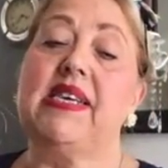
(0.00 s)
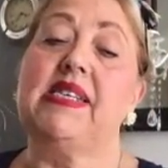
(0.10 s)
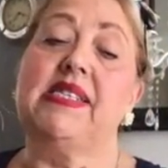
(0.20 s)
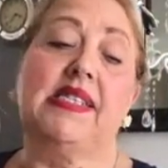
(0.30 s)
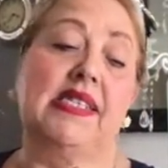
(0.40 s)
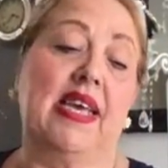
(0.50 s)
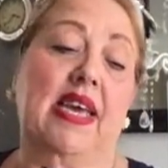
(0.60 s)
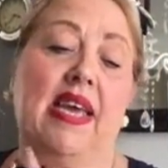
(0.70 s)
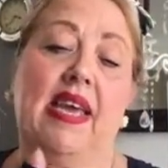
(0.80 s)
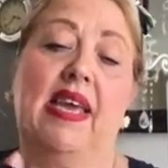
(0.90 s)
as I
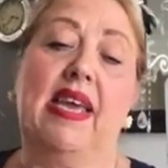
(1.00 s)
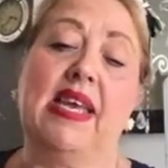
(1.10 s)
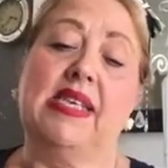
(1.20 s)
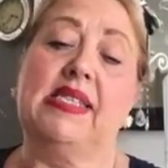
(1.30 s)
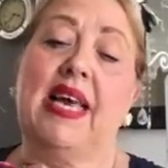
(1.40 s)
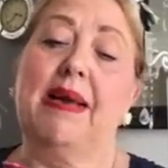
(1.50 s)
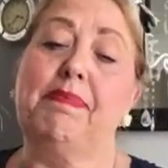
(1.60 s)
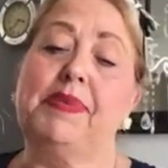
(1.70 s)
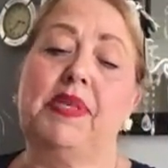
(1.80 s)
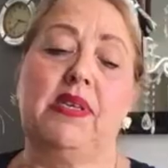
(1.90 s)
say, is
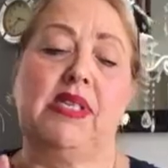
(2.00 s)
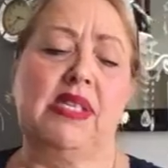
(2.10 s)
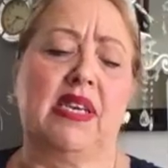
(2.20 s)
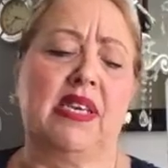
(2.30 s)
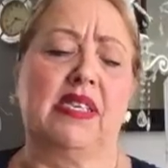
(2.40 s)
absolutely stunning.